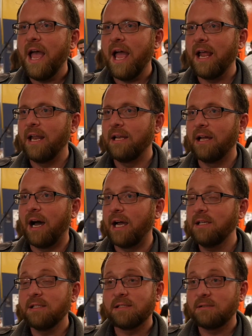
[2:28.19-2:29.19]
And I
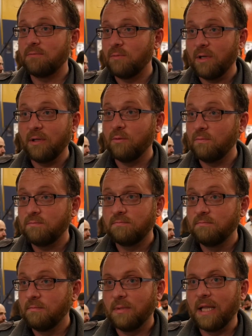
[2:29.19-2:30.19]
just really
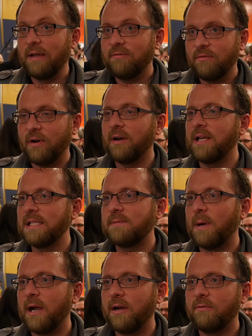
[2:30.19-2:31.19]
left very
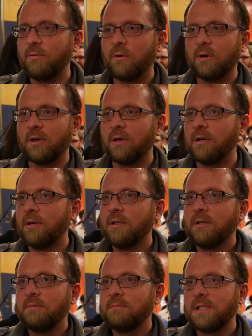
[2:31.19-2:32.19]
inspired for
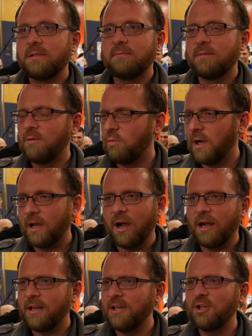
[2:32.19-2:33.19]
just what
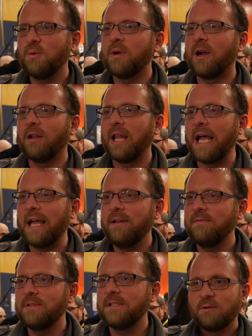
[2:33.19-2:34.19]
God can do in our
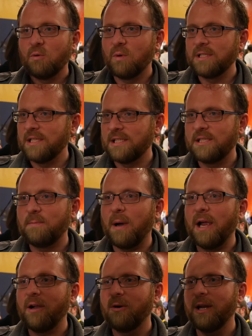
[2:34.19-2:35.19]
lives. Was
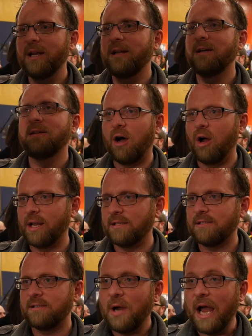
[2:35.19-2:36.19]
inspiring,
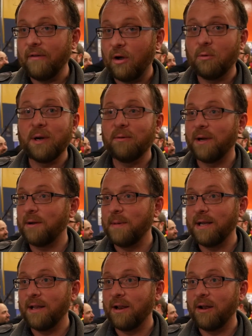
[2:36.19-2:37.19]
honest. I've already
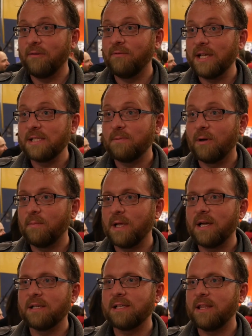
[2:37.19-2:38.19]
recommended it on Facebook
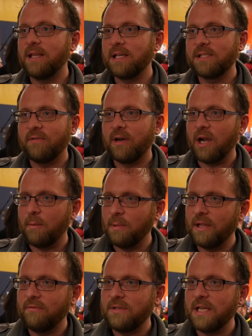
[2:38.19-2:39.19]
because I think it's a very
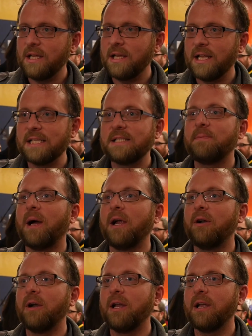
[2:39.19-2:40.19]
uplifting,
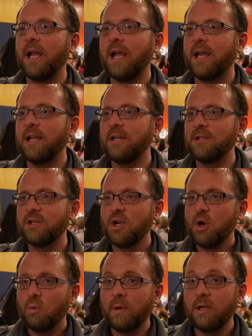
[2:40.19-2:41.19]
inspiring, and
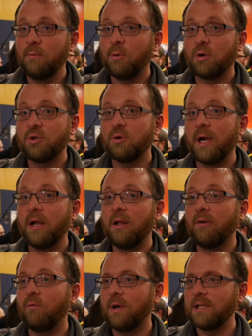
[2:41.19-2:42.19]
real portrayal
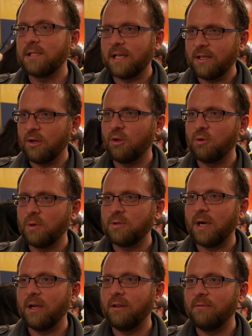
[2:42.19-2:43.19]
of what it's like to go through a
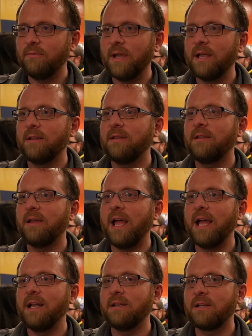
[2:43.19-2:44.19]
trial of faith
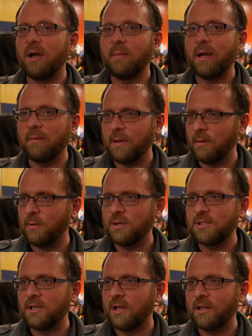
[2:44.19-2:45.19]
and come out a better
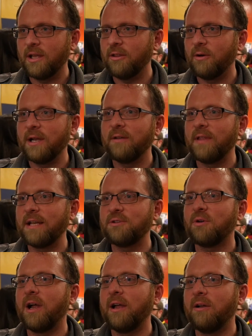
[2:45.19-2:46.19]
person on the other end of that
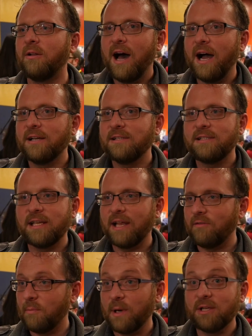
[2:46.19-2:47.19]
trial. I just think
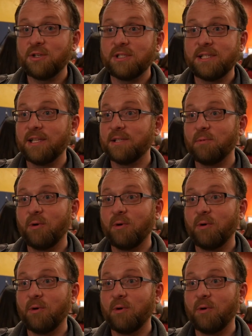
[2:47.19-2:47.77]
everybody should see this